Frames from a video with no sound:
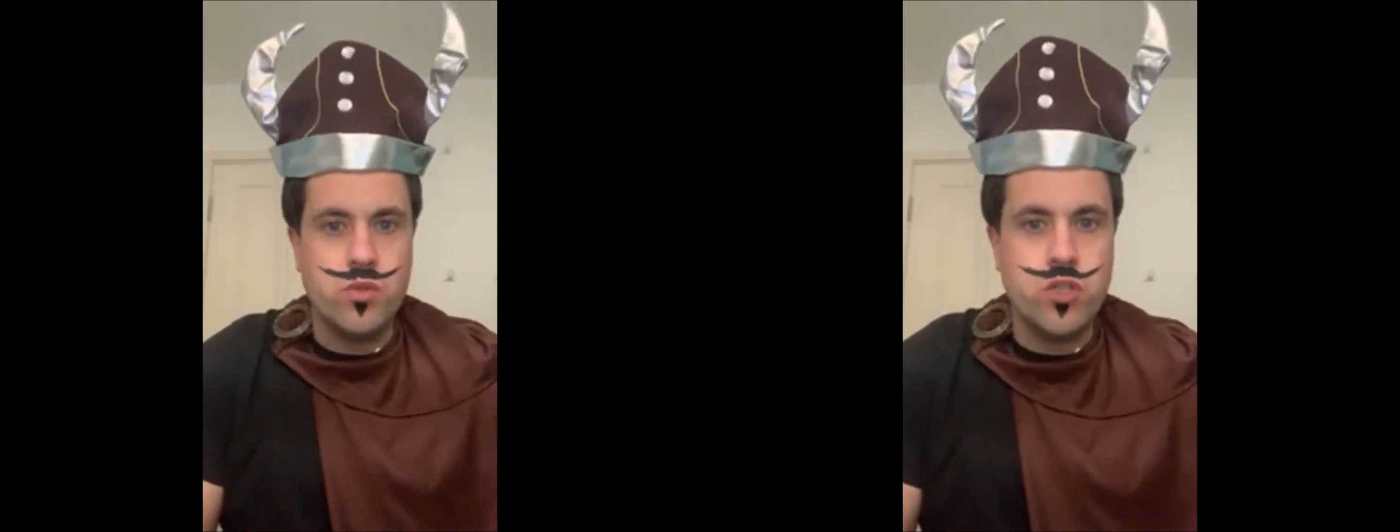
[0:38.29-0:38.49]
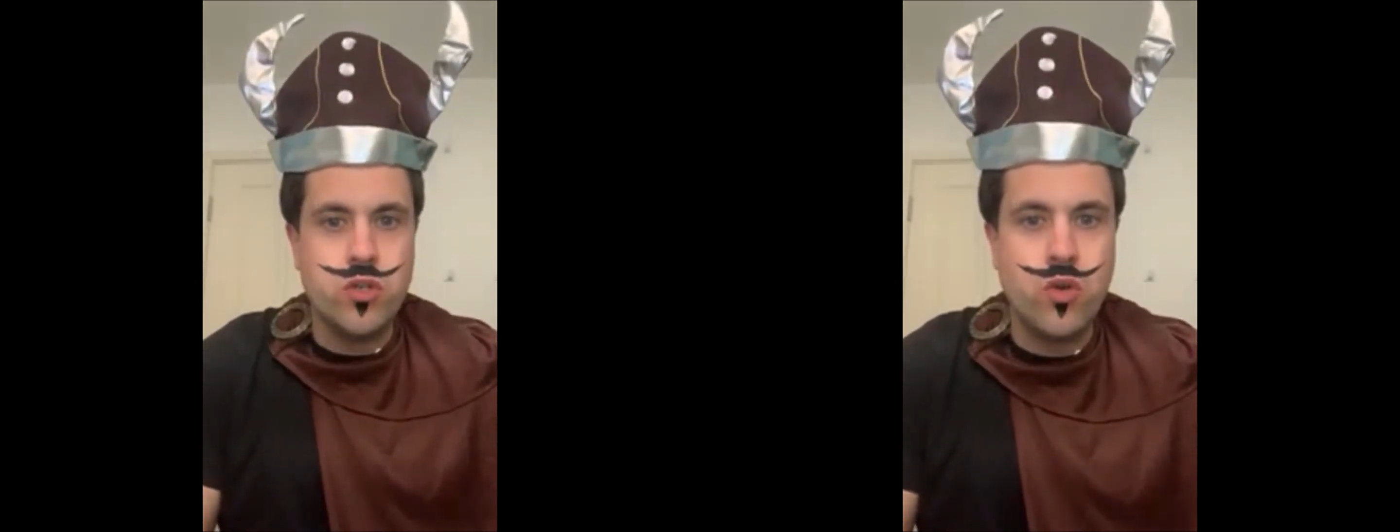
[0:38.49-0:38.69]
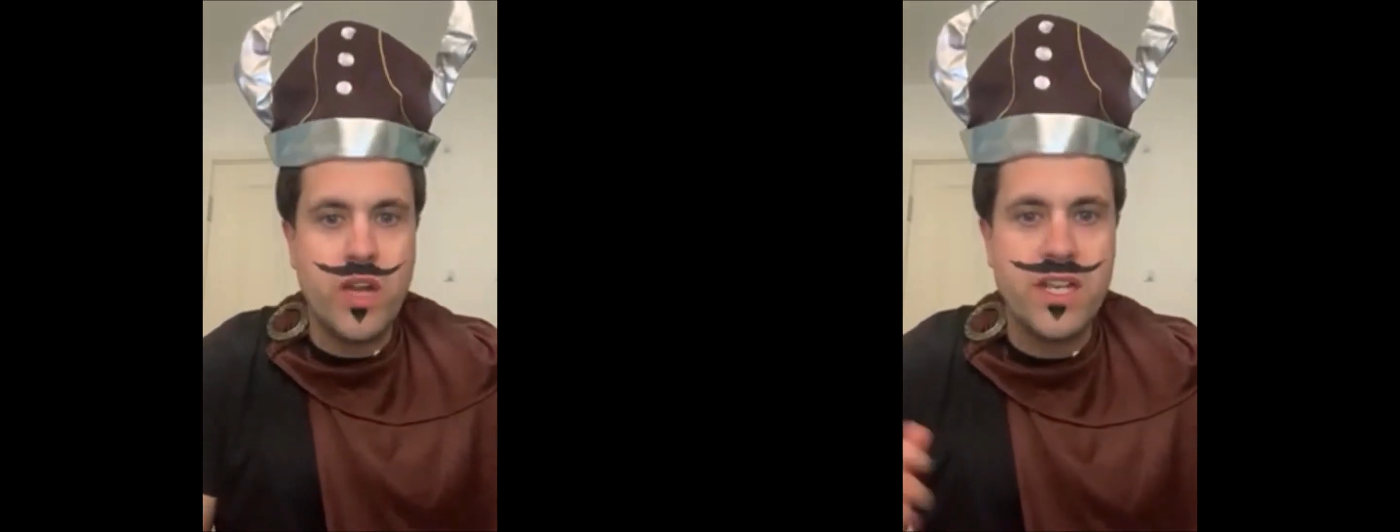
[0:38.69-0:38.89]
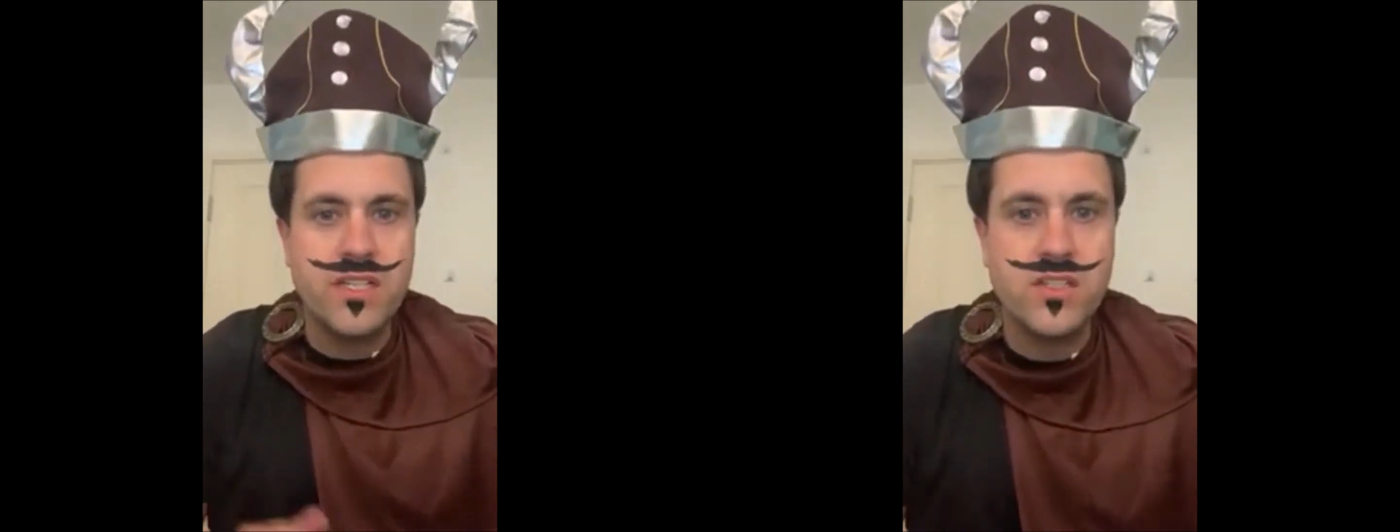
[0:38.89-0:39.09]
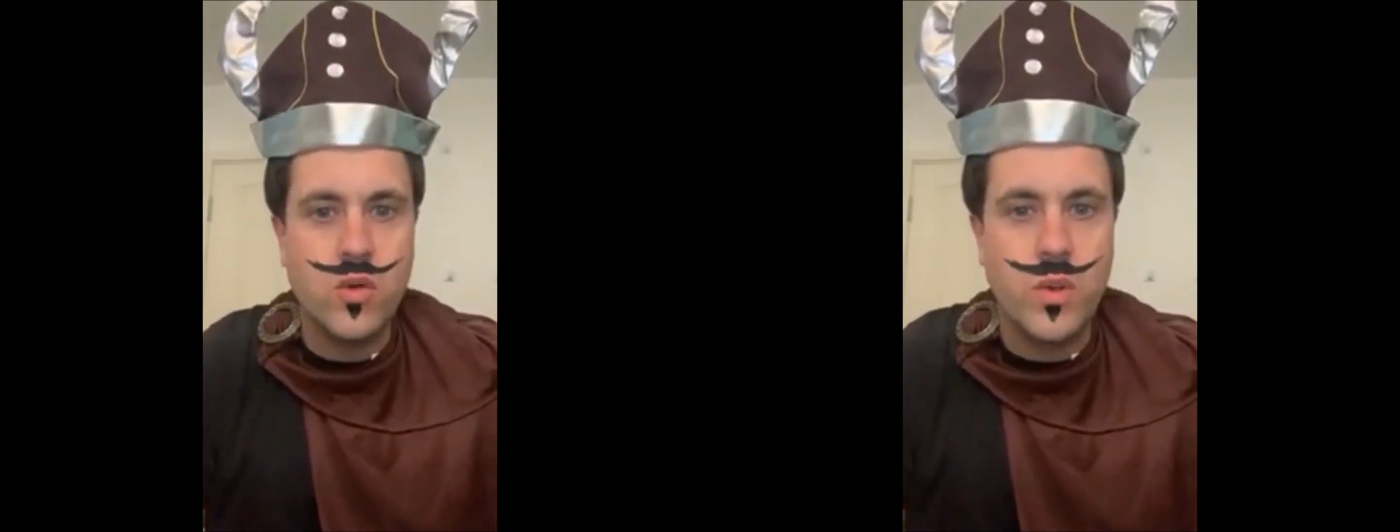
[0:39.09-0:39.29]

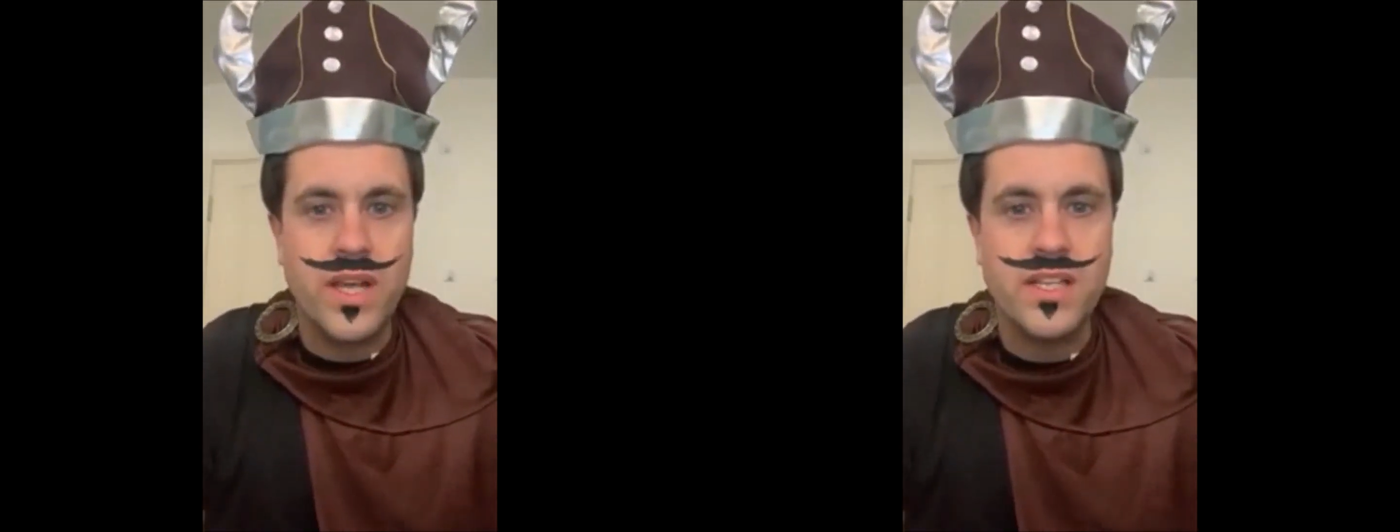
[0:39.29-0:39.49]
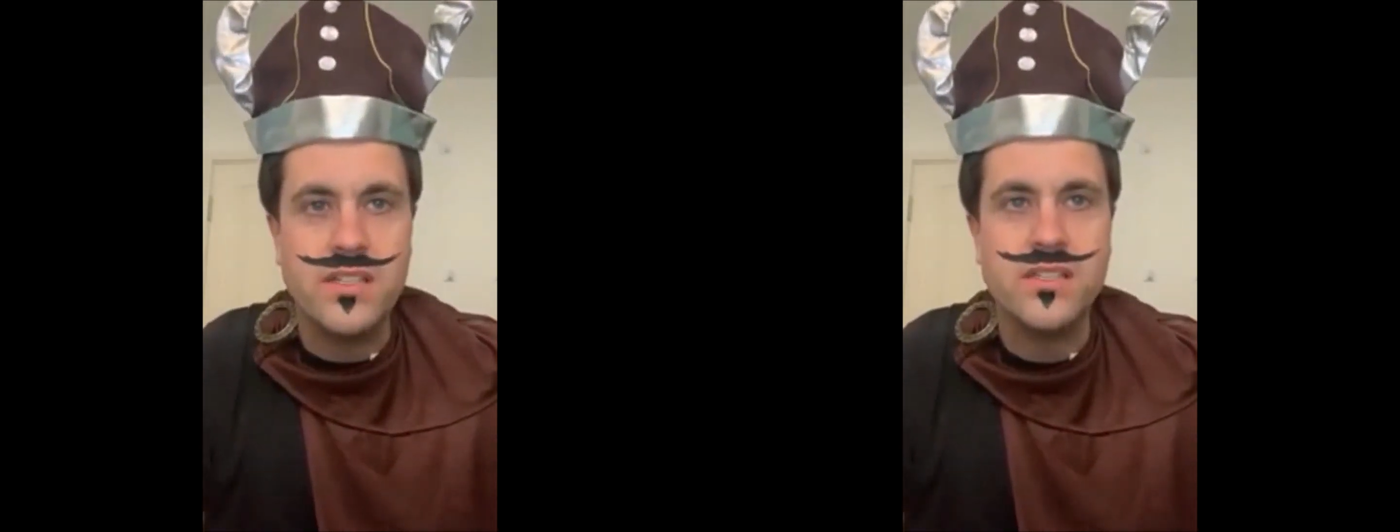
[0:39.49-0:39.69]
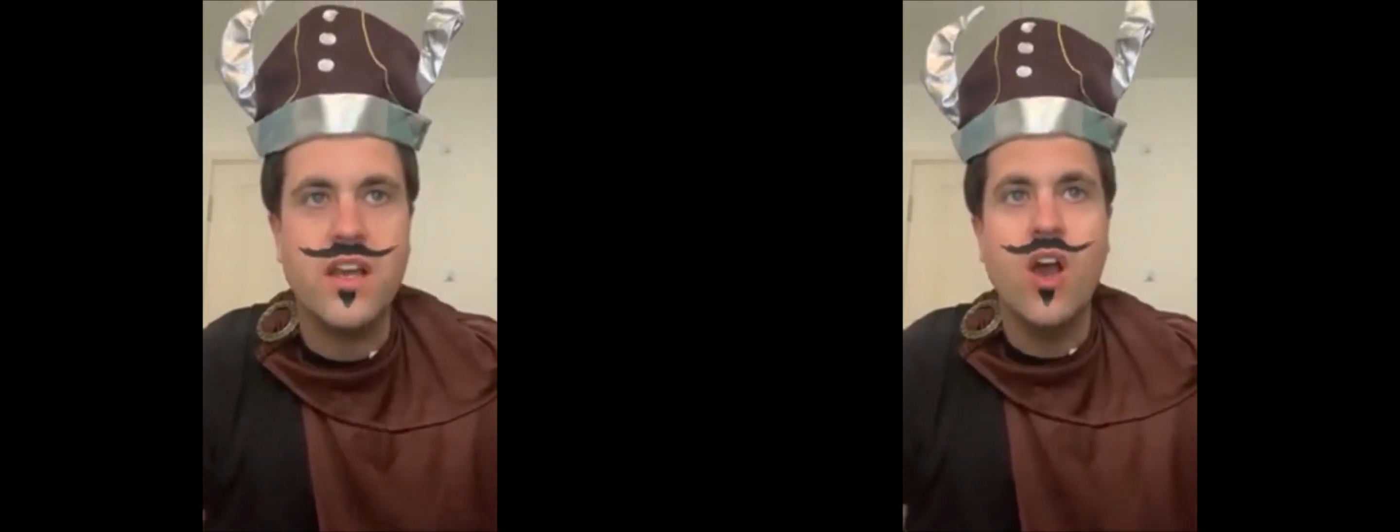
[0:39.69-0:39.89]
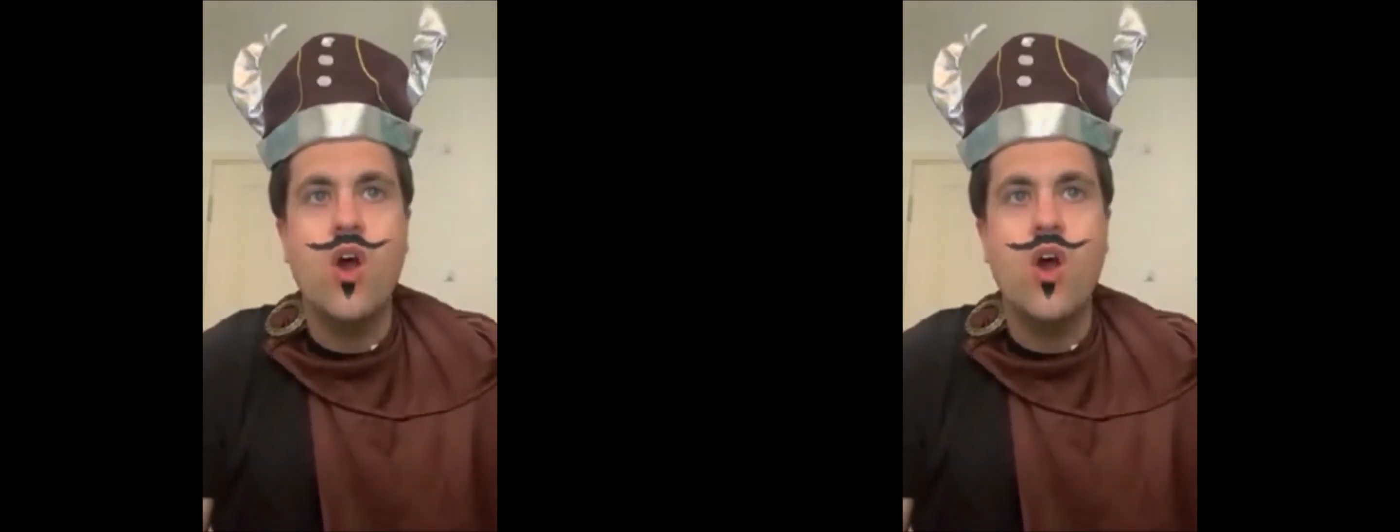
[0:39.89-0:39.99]
choice quiz